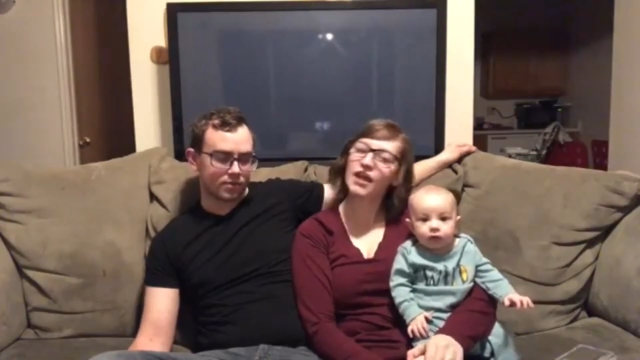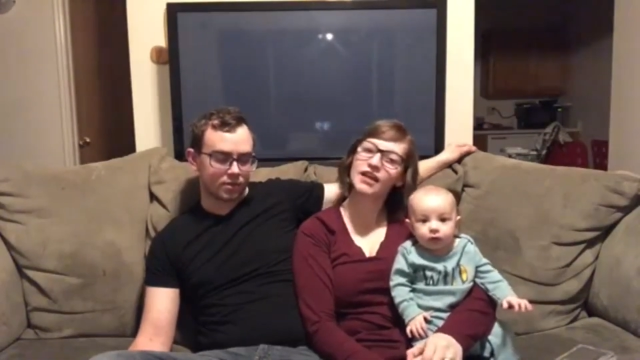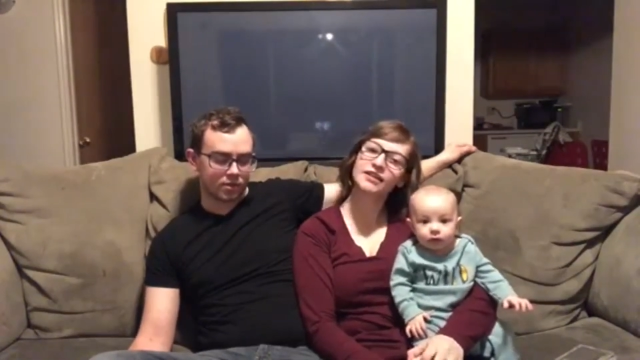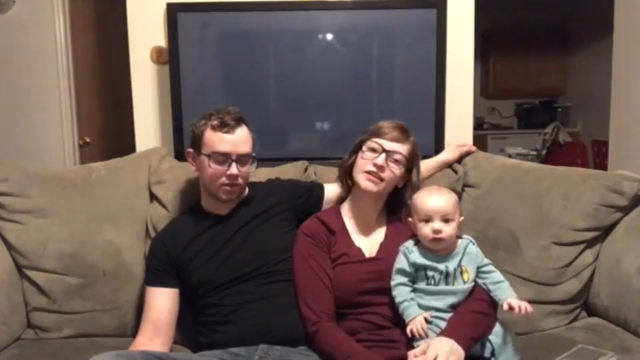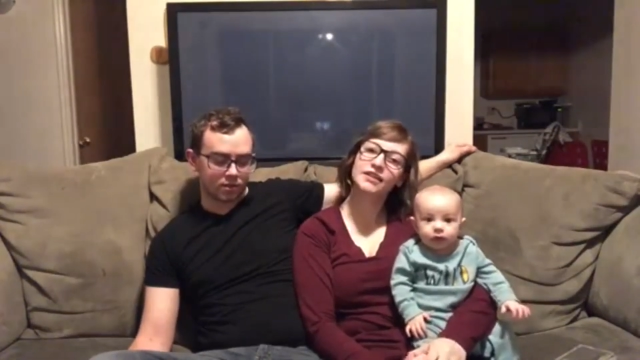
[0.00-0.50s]
Speaker 1: And
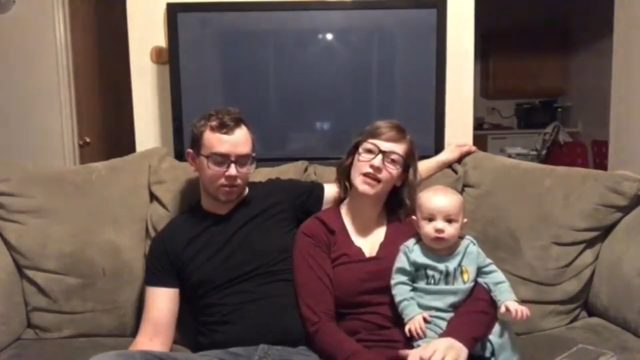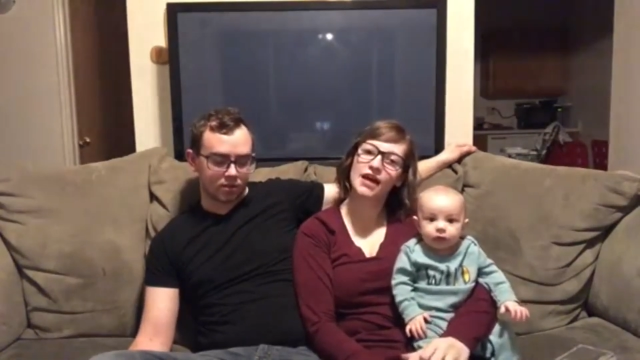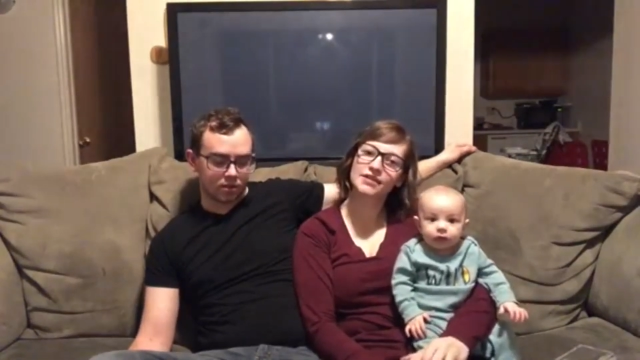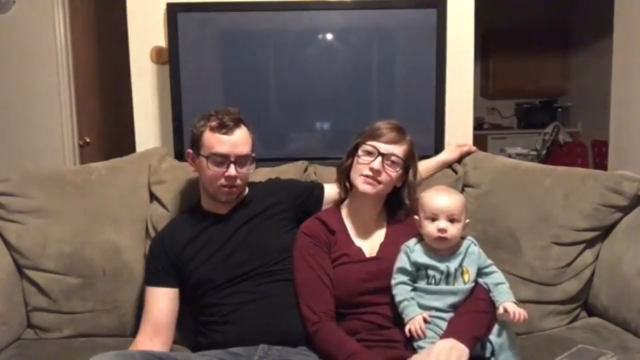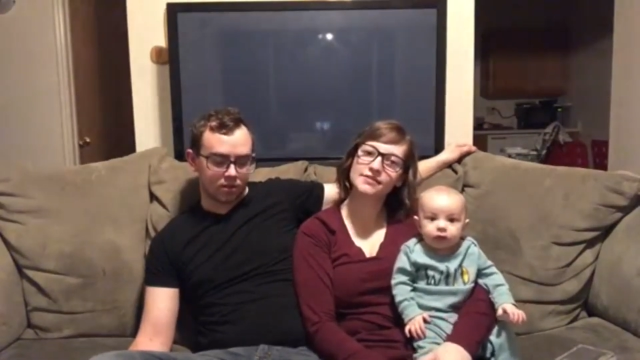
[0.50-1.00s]
I think
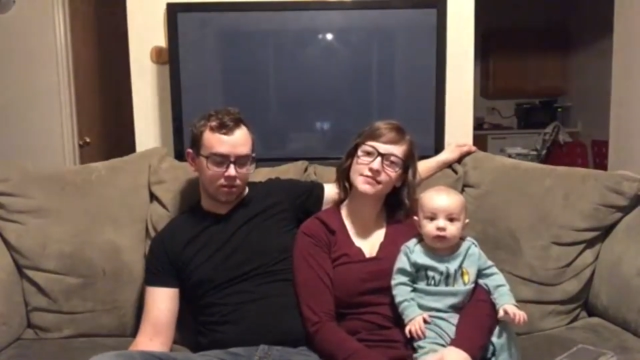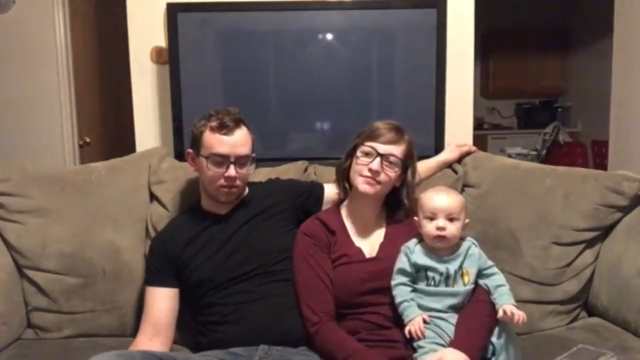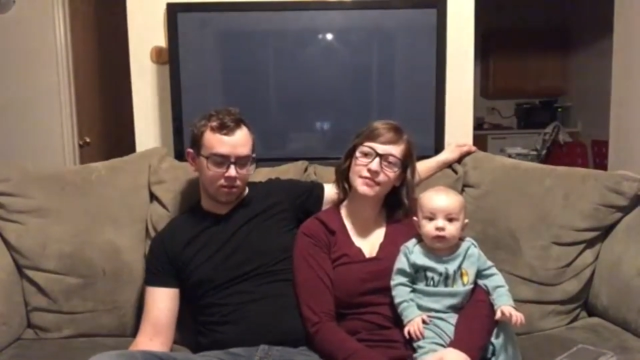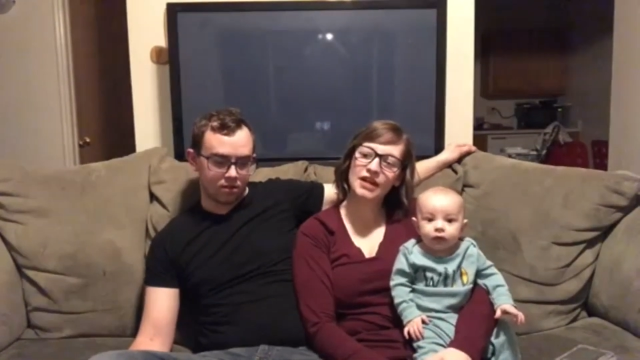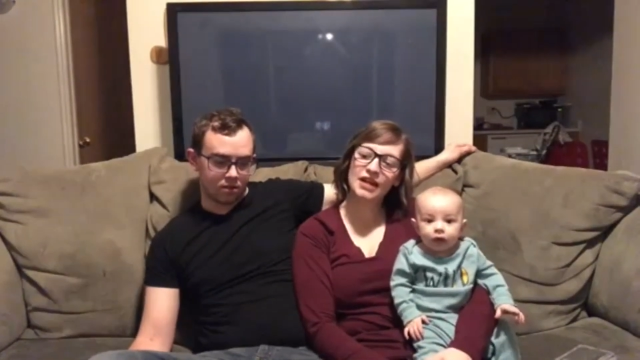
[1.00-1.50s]
that's
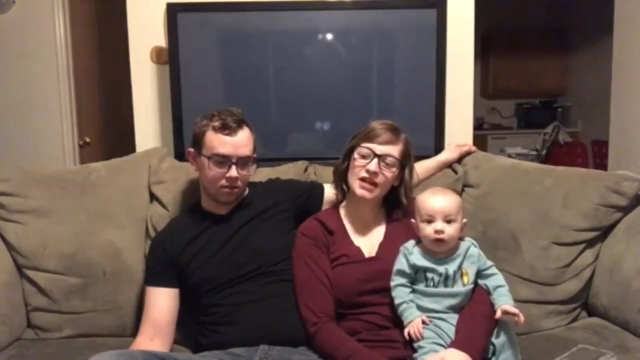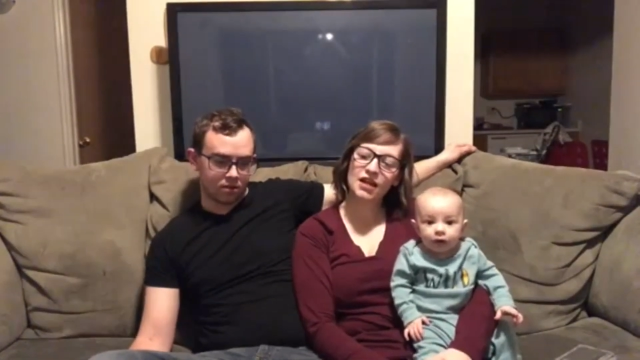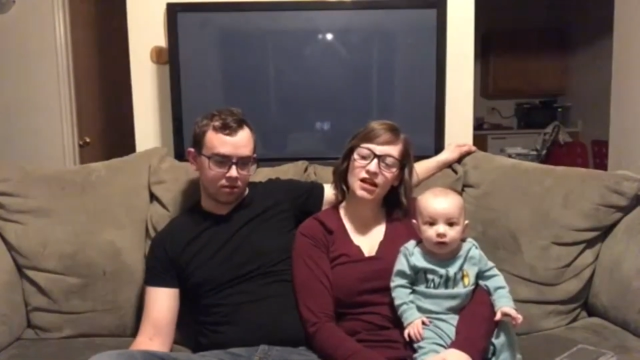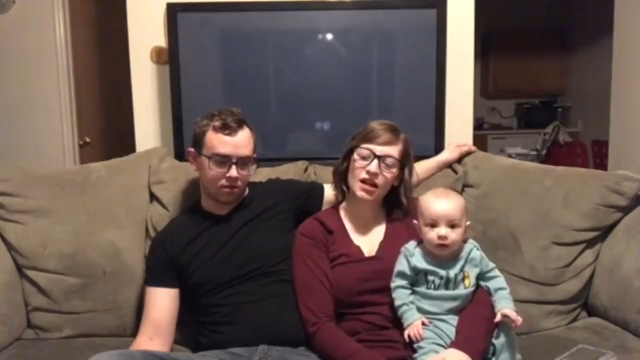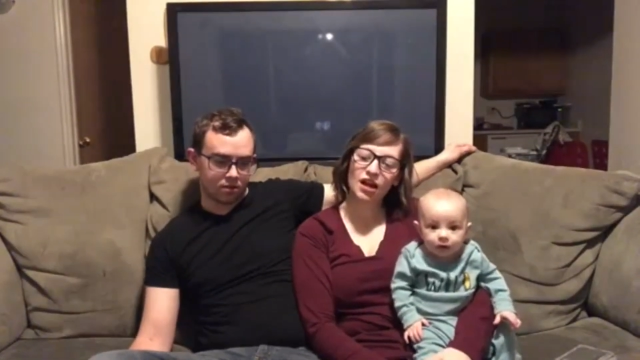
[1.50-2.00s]

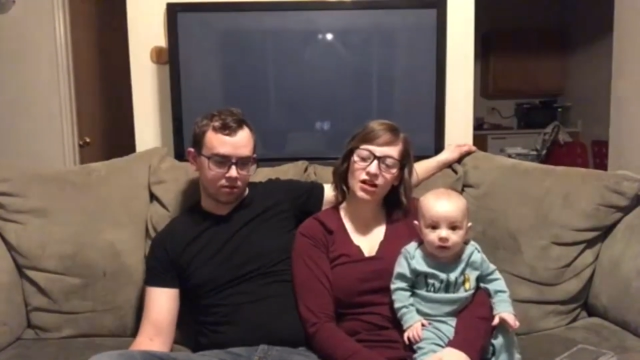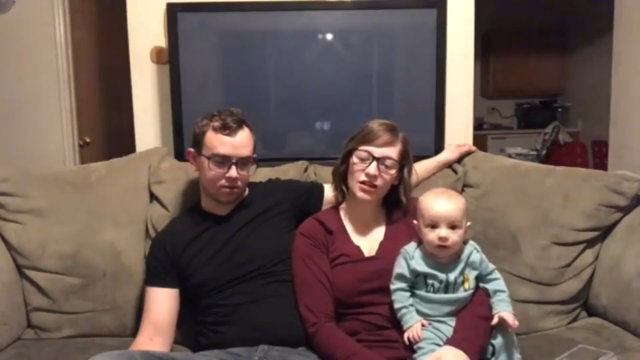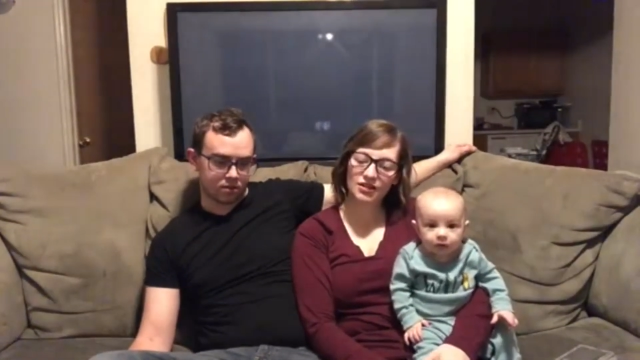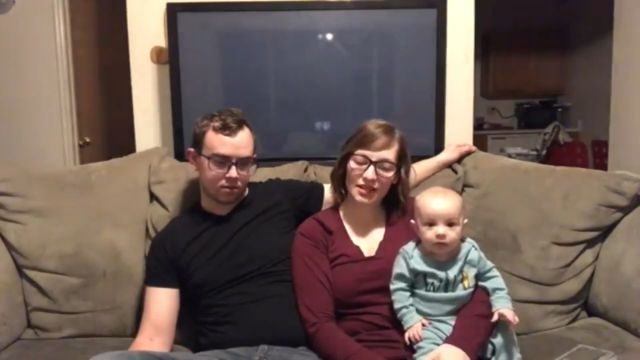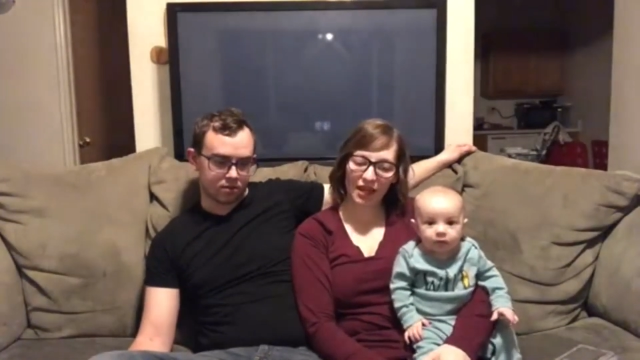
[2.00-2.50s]
a
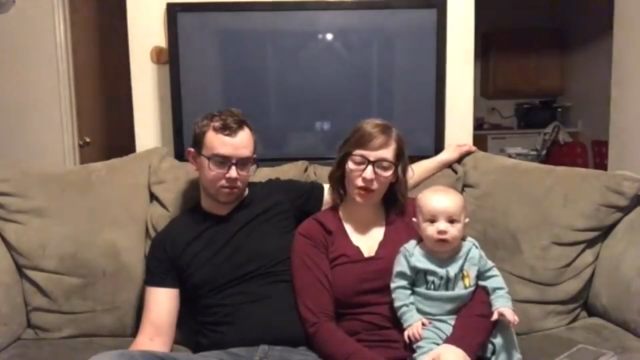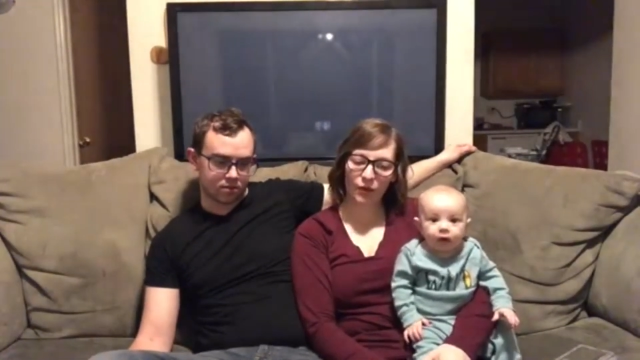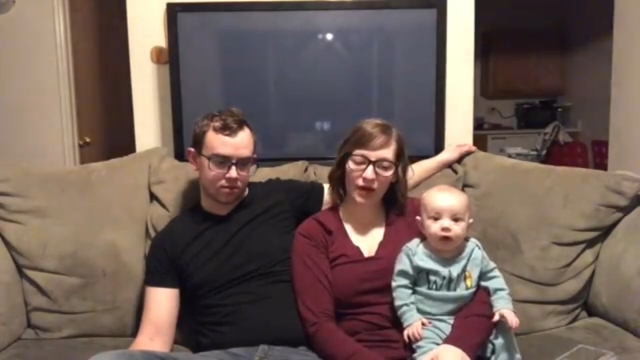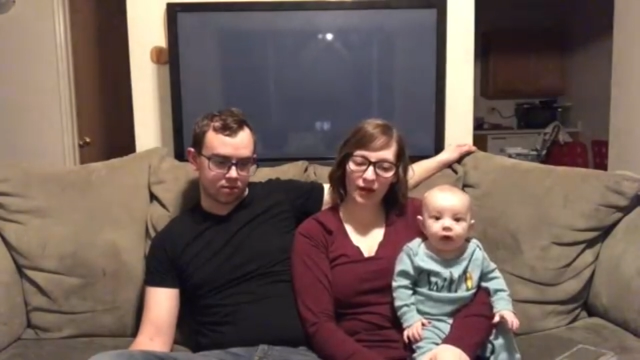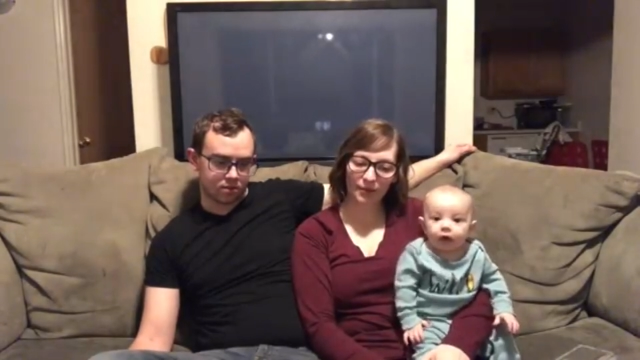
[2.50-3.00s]
good
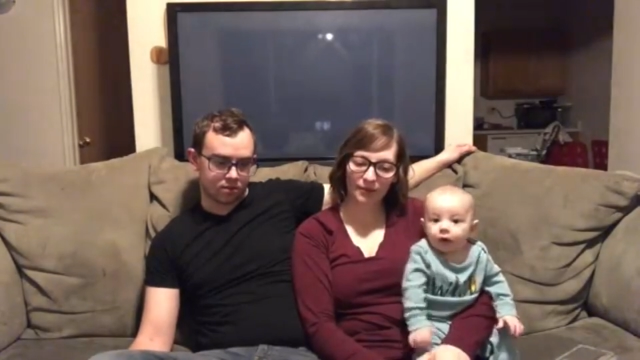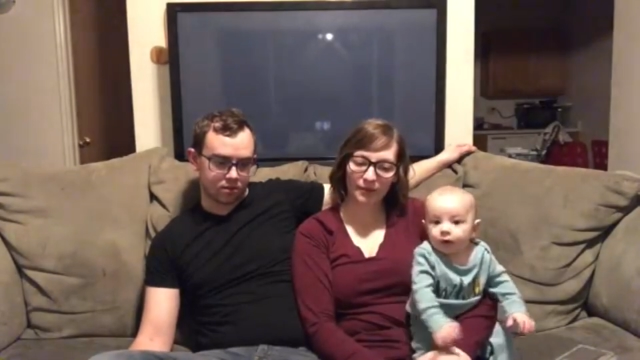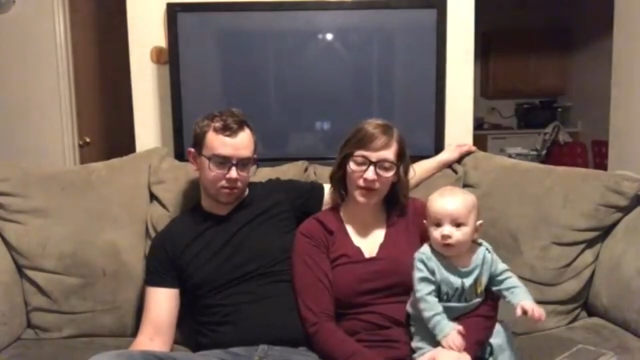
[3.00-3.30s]
takeaway.